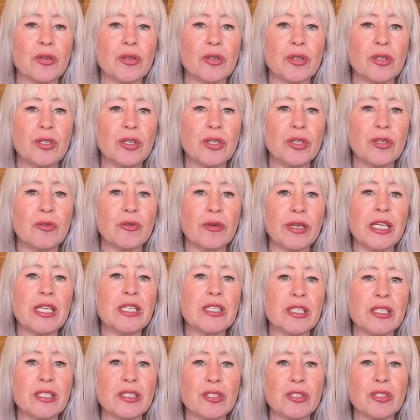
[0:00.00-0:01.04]
good
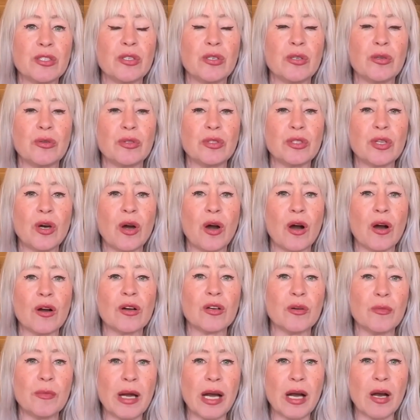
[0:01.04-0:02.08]
reason to
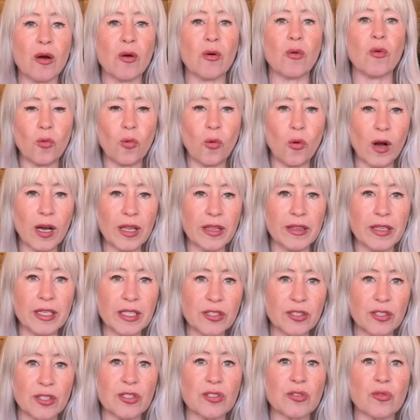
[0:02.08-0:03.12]
talk about what this
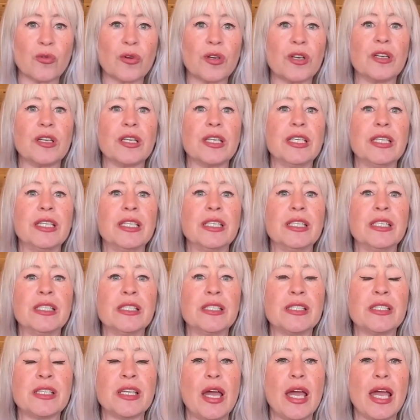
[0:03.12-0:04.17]
disorder
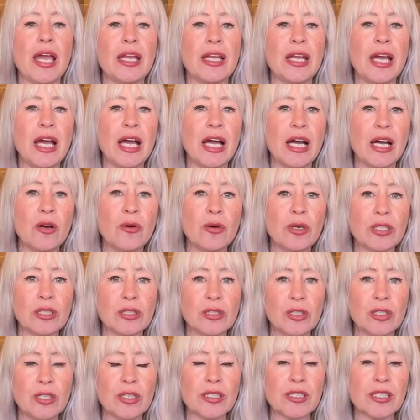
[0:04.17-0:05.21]
is and how it
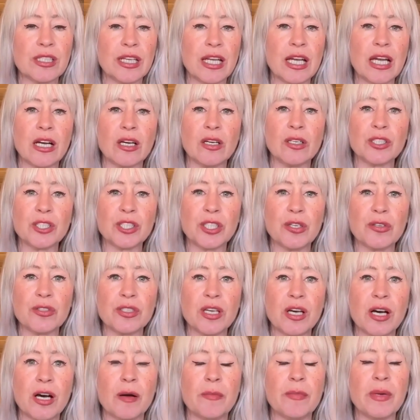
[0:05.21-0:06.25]
looks and how it shows
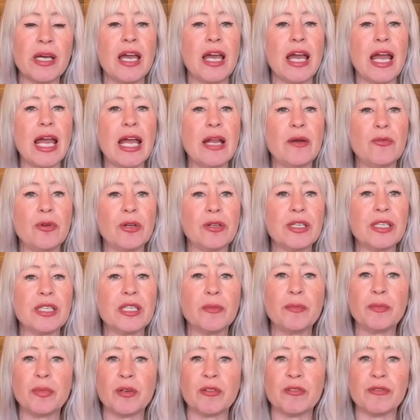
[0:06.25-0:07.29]
up and really the
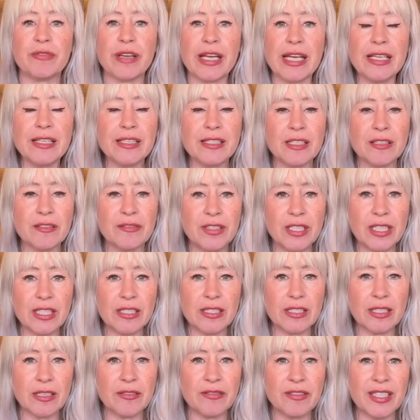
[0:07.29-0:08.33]
pervasiveness
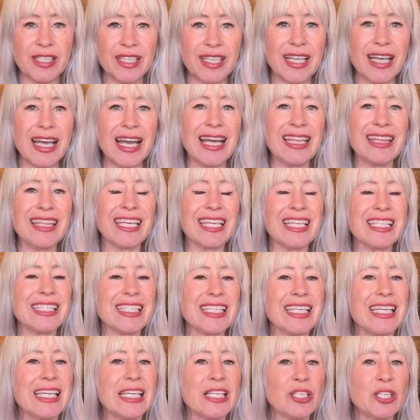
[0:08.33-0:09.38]
of it and that it's
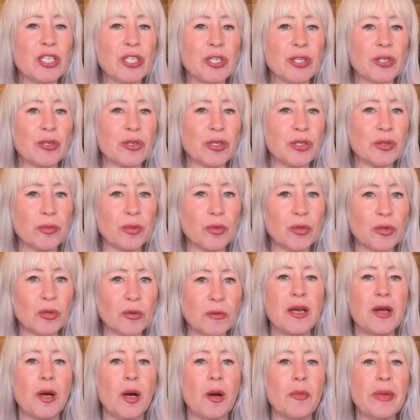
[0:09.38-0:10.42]
incurable.
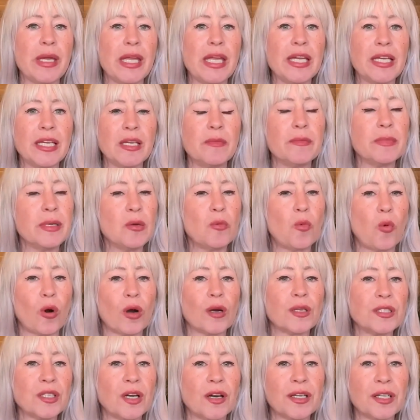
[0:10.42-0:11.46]
It can be
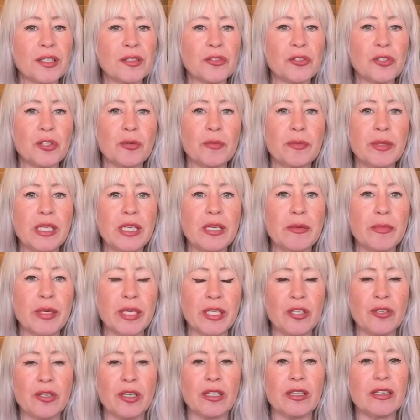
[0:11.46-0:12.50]
worked on a little bit, but
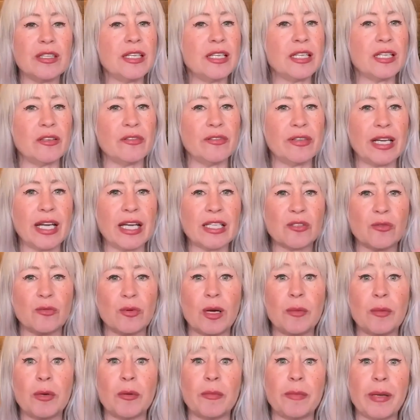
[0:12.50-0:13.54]
you could think of it as a
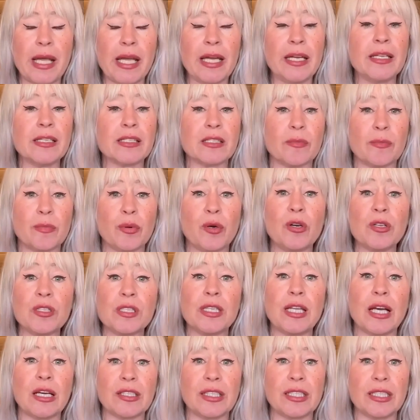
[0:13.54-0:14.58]
rubber band. It's a
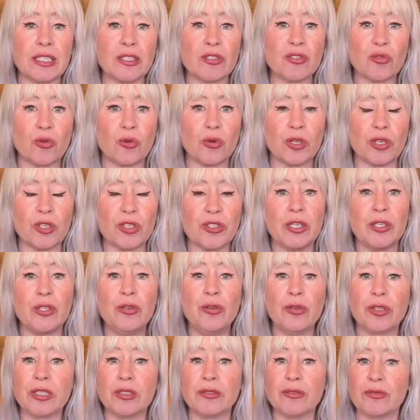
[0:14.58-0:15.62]
personality disorder.
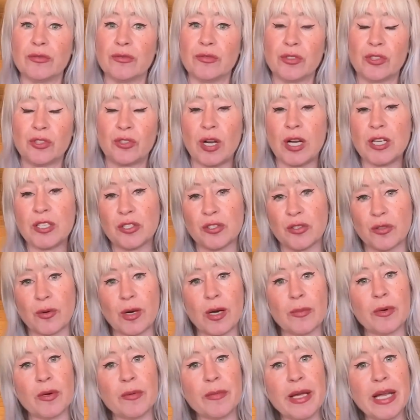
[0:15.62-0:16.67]
You can stretch the
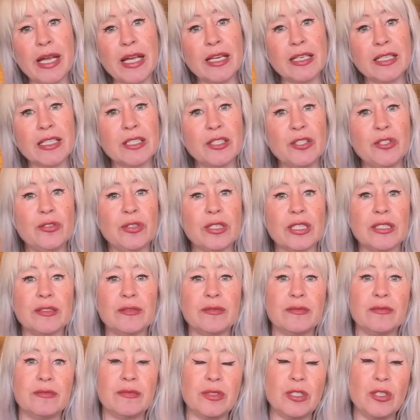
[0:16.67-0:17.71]
rubber band and you
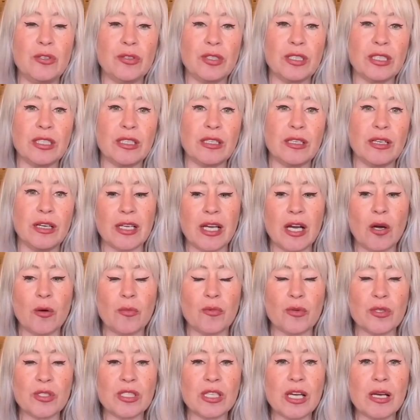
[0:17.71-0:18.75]
can
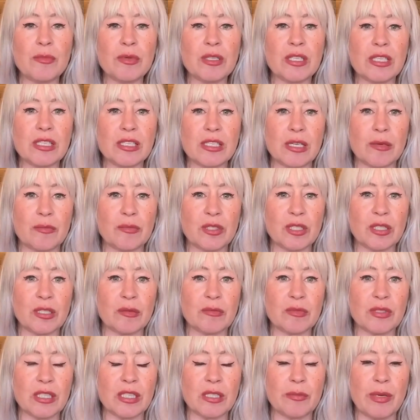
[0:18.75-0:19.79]
help with some of the
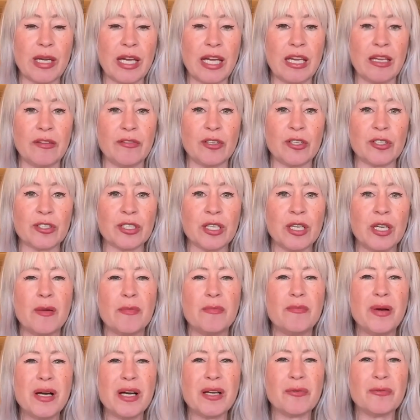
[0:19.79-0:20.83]
symptoms and the behaviors,
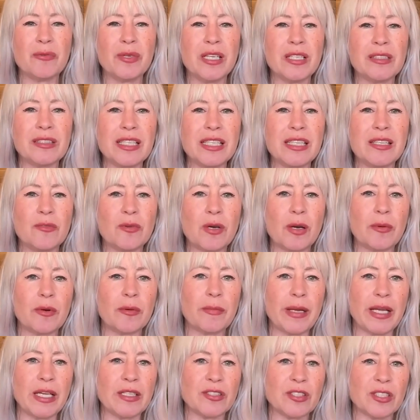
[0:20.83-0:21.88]
but really the rubber
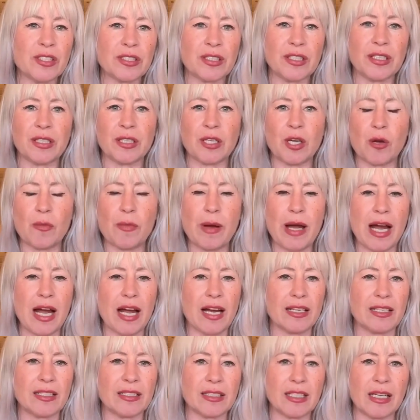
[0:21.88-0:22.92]
band's just going to go
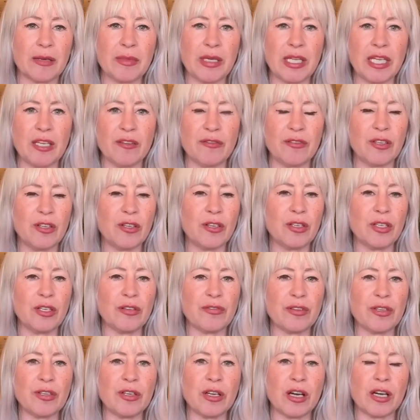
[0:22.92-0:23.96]
back. I mean, if
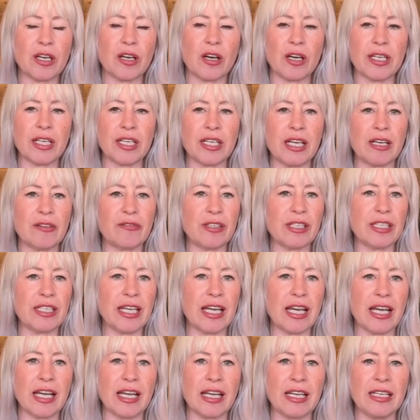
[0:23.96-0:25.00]
you're not on it every
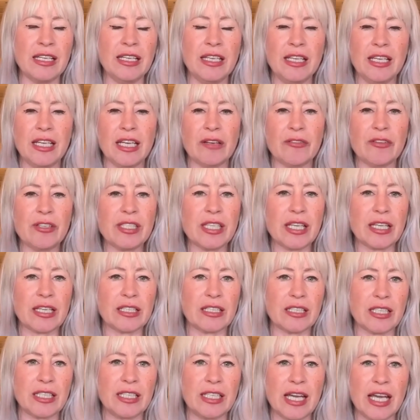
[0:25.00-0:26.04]
day, every
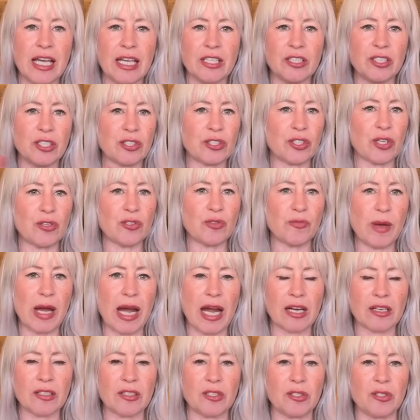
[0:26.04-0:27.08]
second of the day, it just goes
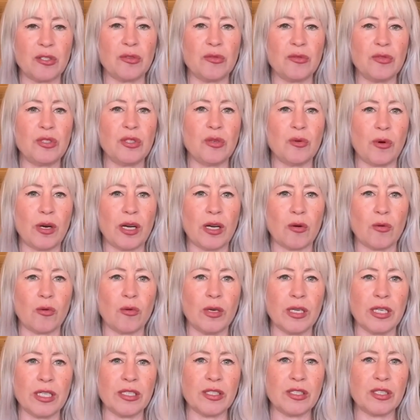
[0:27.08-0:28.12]
back to where it
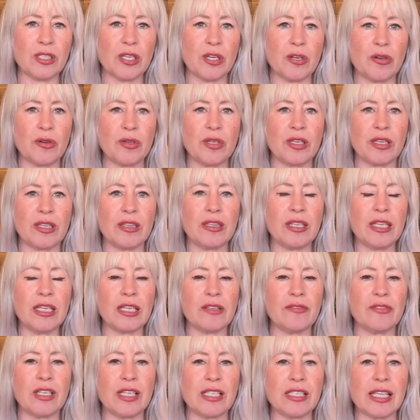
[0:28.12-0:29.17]
was. So you can think
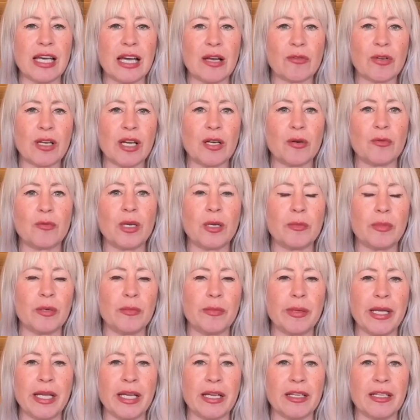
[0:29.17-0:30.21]
of it as that kind of rubber
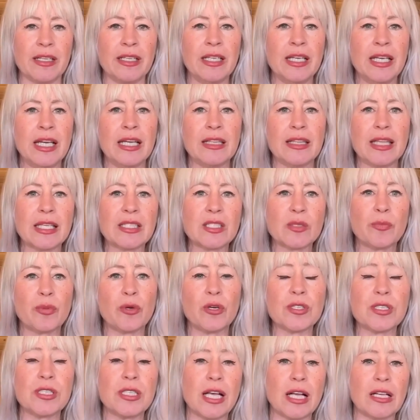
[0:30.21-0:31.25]
band. That's a
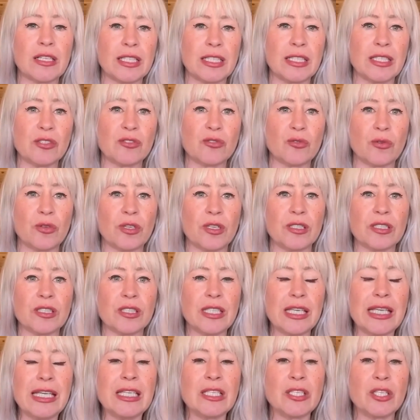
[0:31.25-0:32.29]
personality disorder. It's
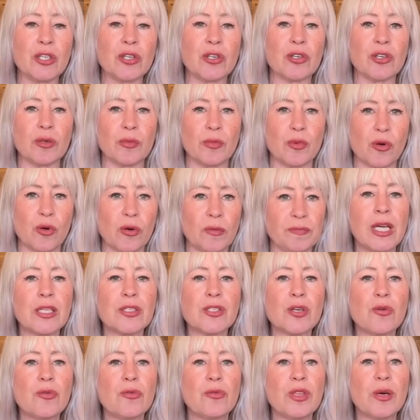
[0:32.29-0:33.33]
incurable.
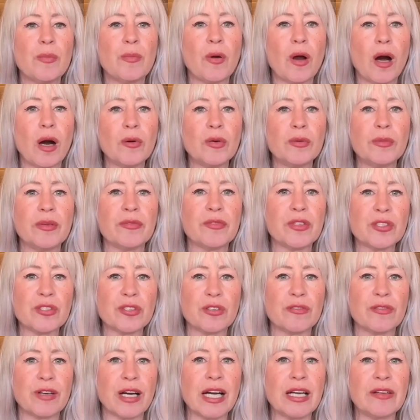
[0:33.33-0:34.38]
So the problem of the
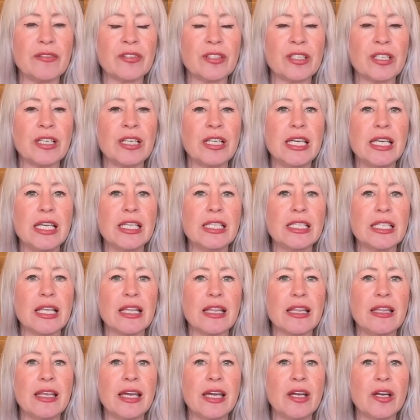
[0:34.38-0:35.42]
survivor is
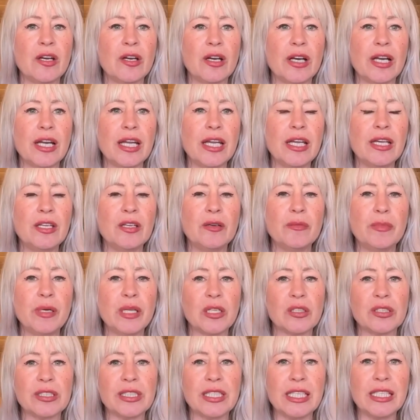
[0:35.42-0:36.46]
their
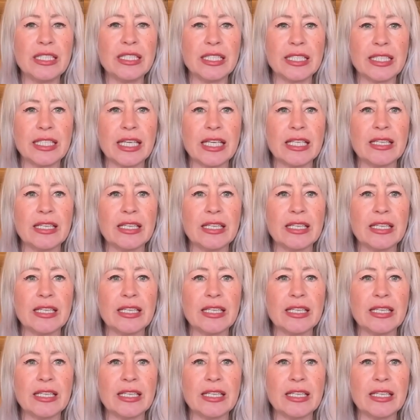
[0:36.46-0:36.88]
inability to get